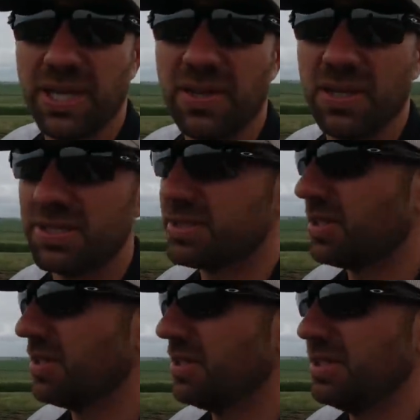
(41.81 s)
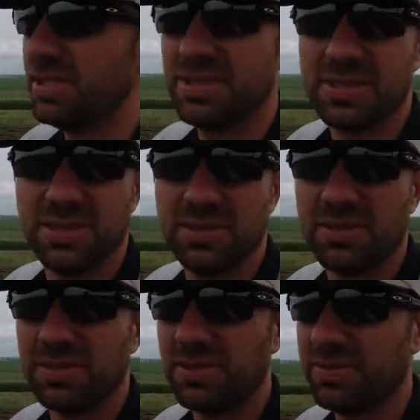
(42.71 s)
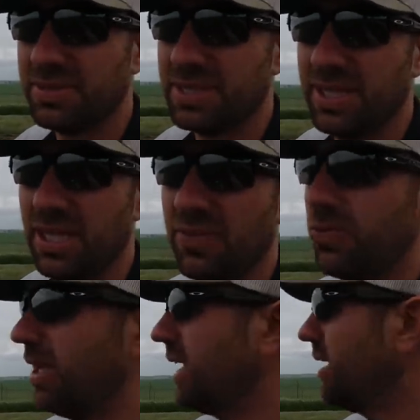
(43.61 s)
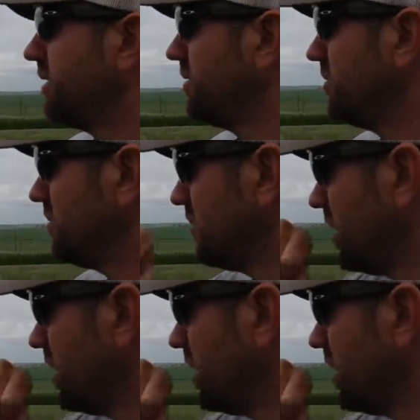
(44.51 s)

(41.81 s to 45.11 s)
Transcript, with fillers: out on starting these till today if we had to.